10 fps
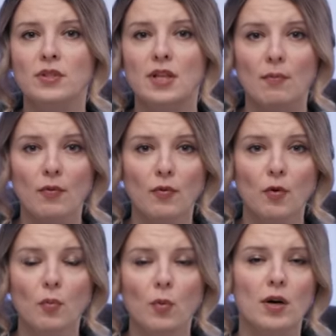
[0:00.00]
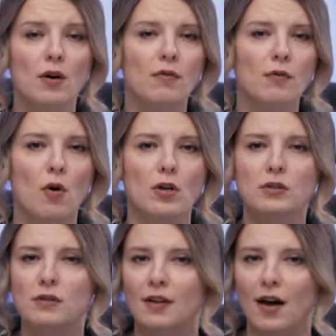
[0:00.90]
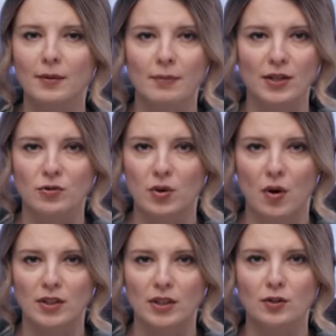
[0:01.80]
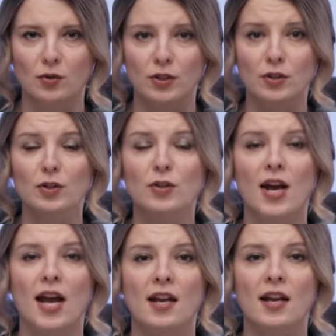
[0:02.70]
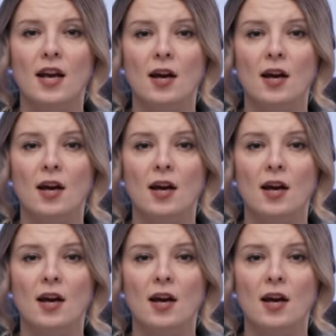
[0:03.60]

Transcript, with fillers: some of whom were of course not patriotic towards Ukraine